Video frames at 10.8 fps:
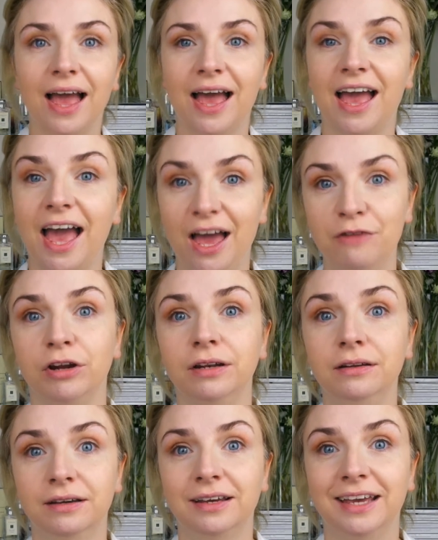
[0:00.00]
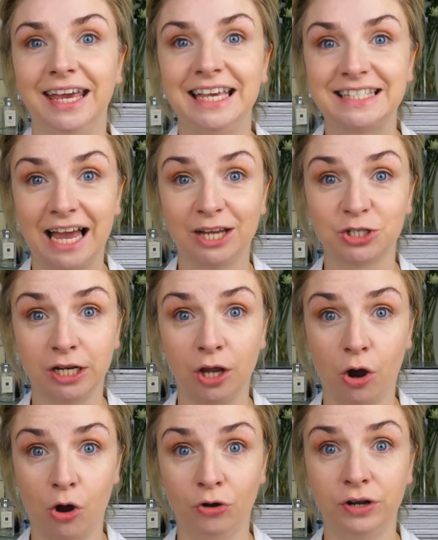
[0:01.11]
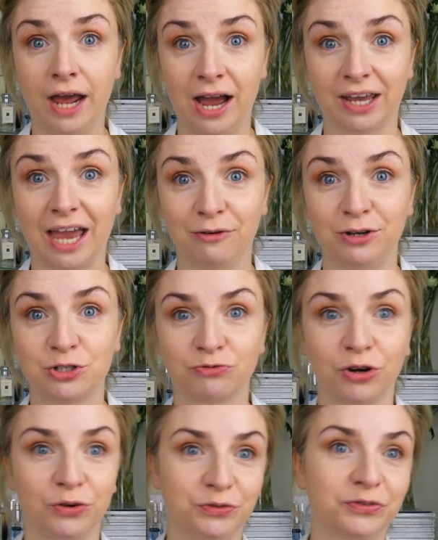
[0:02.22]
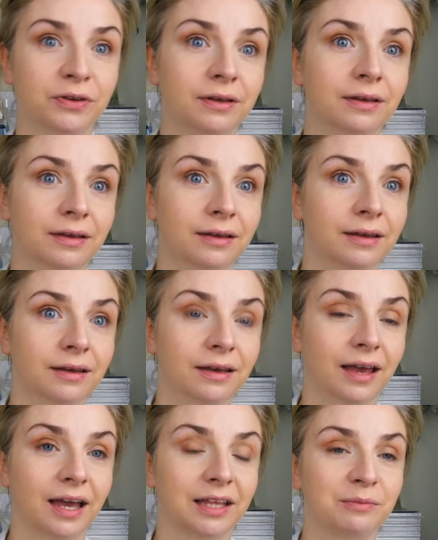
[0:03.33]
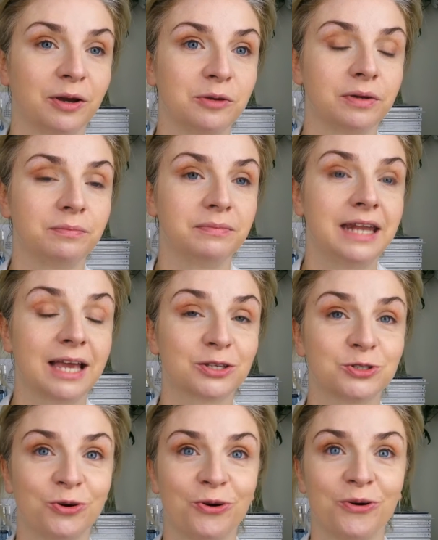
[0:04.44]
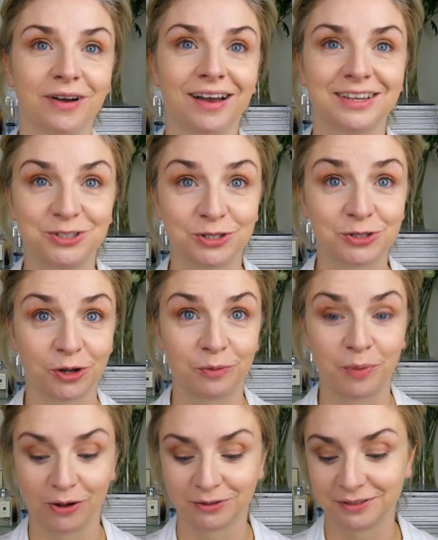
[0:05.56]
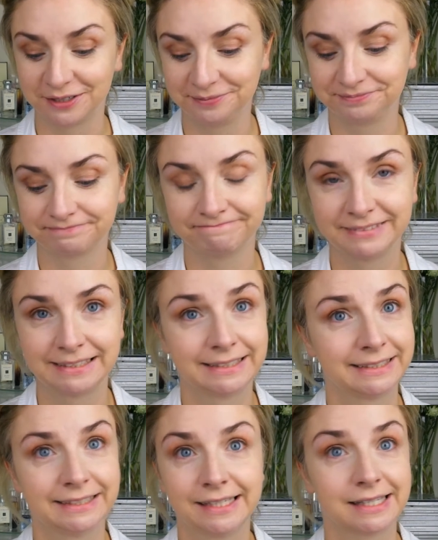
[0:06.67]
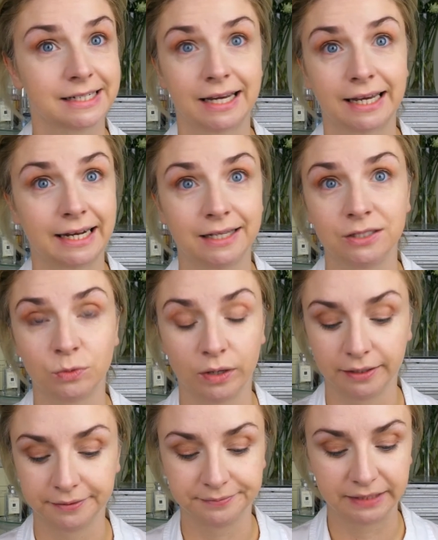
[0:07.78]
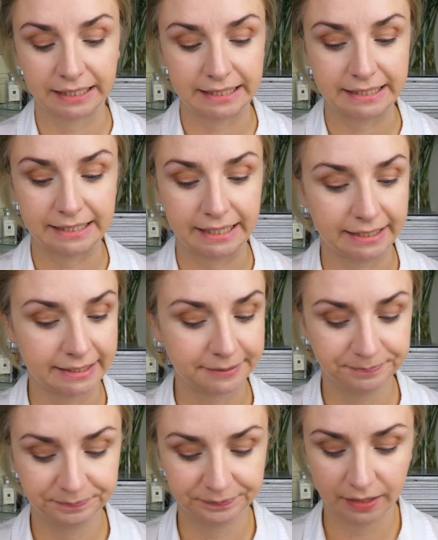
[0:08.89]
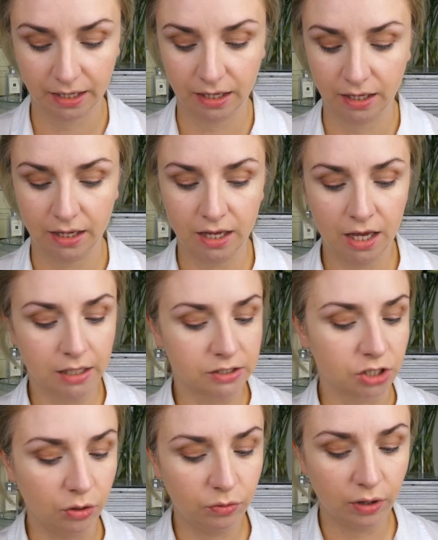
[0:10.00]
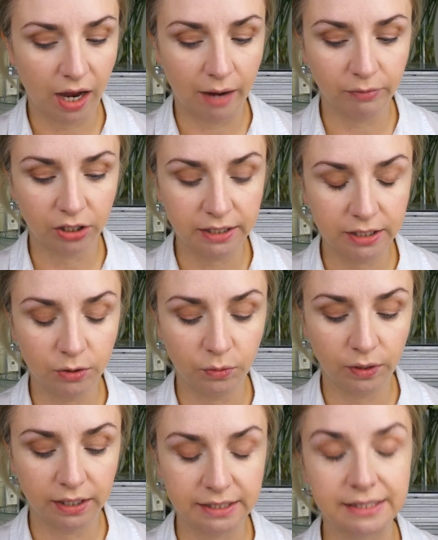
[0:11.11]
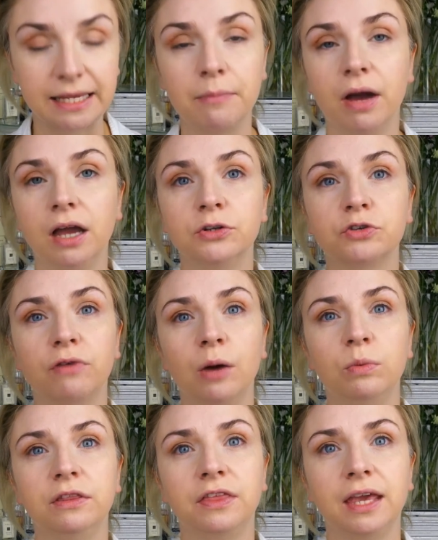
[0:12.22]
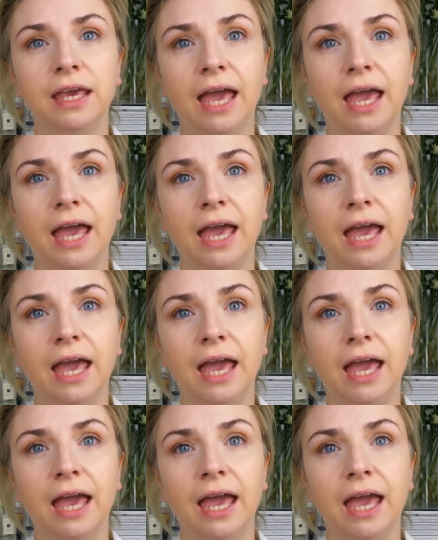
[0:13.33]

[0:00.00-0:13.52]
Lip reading: a heron is actually on our garage roof at the moment. Next door has just got a pond. It's not going to end well. You can see it. So I'm going to set my under eye with the